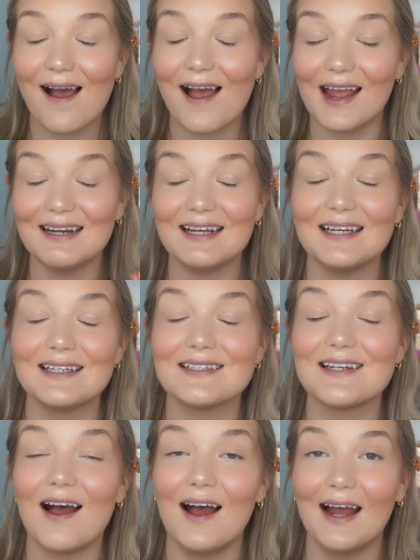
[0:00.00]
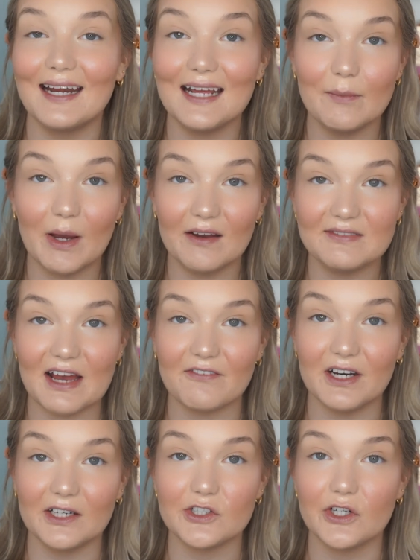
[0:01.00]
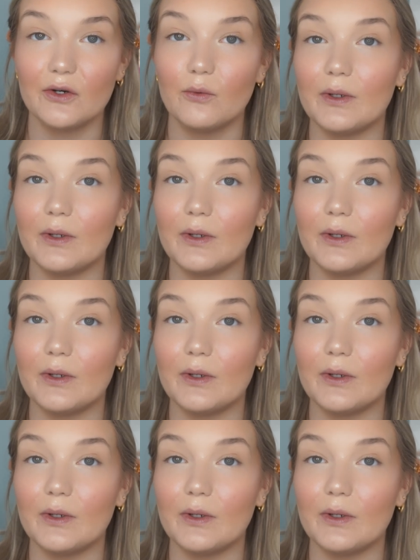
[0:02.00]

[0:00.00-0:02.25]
tiny, tiny bit of definition.